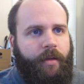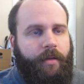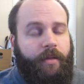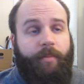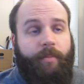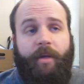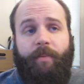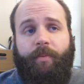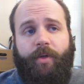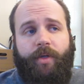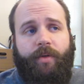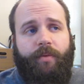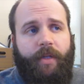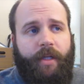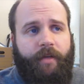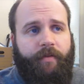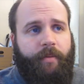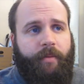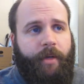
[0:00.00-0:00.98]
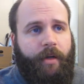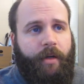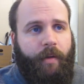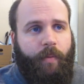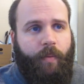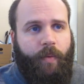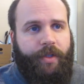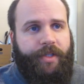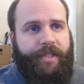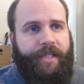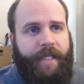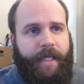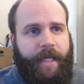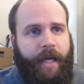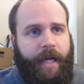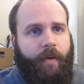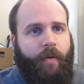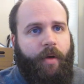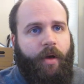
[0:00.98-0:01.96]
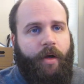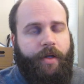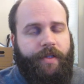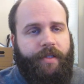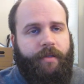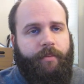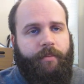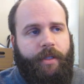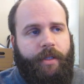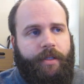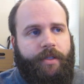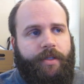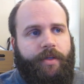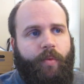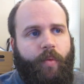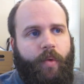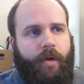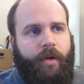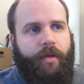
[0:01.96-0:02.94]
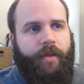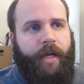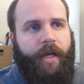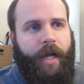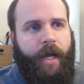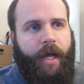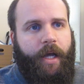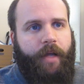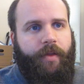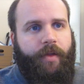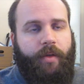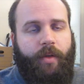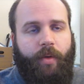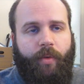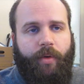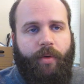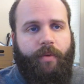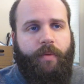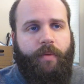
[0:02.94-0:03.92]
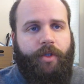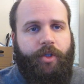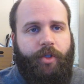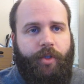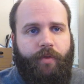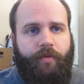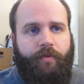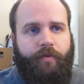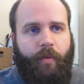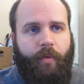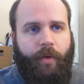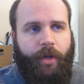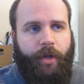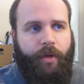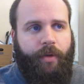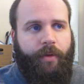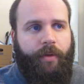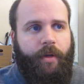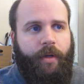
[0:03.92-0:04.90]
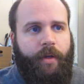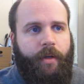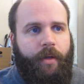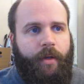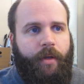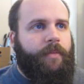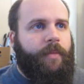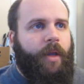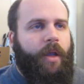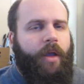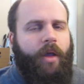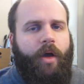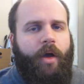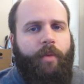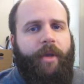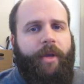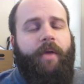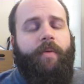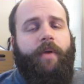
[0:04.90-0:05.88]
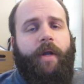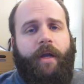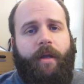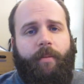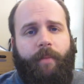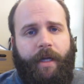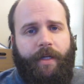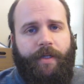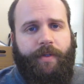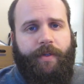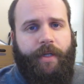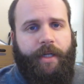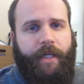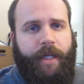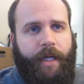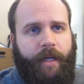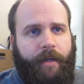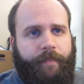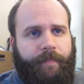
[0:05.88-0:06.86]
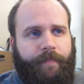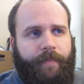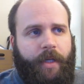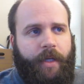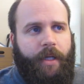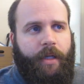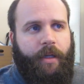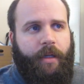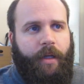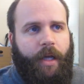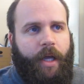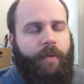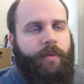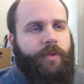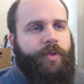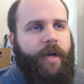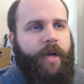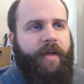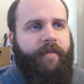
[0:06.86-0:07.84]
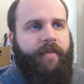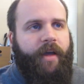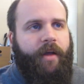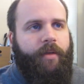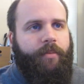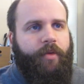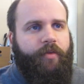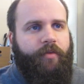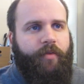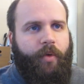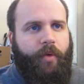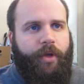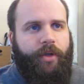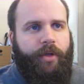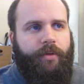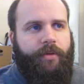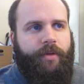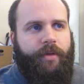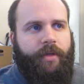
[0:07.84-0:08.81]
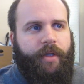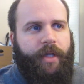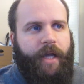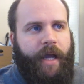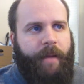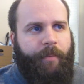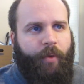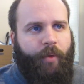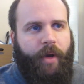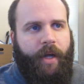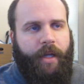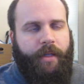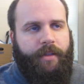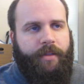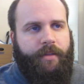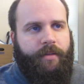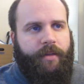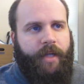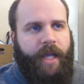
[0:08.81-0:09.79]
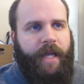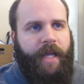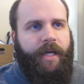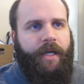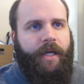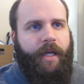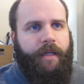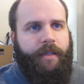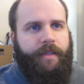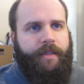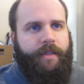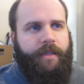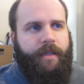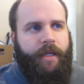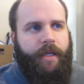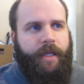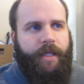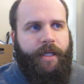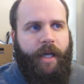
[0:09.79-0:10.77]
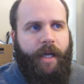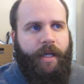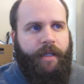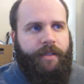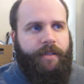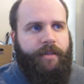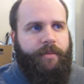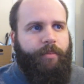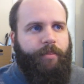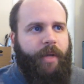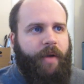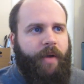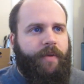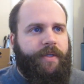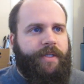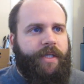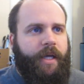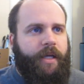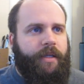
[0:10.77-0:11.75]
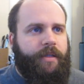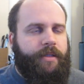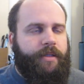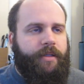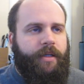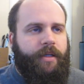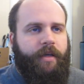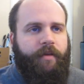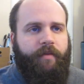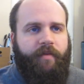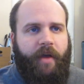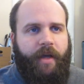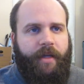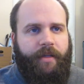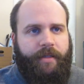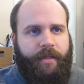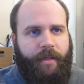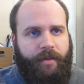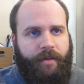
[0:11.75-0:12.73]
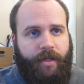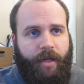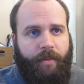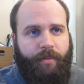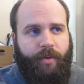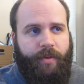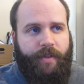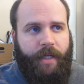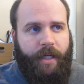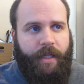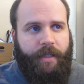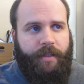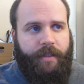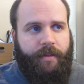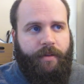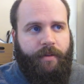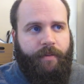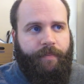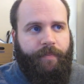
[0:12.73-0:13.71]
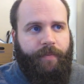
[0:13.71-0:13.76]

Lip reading: The people you live among will see how awesome is the work that I, the Lord, will do for you. Obey what I command you today. I will drive out before you the Amorites, Canaanites, Hittites, Perizzites, Hivites, and Jebusites.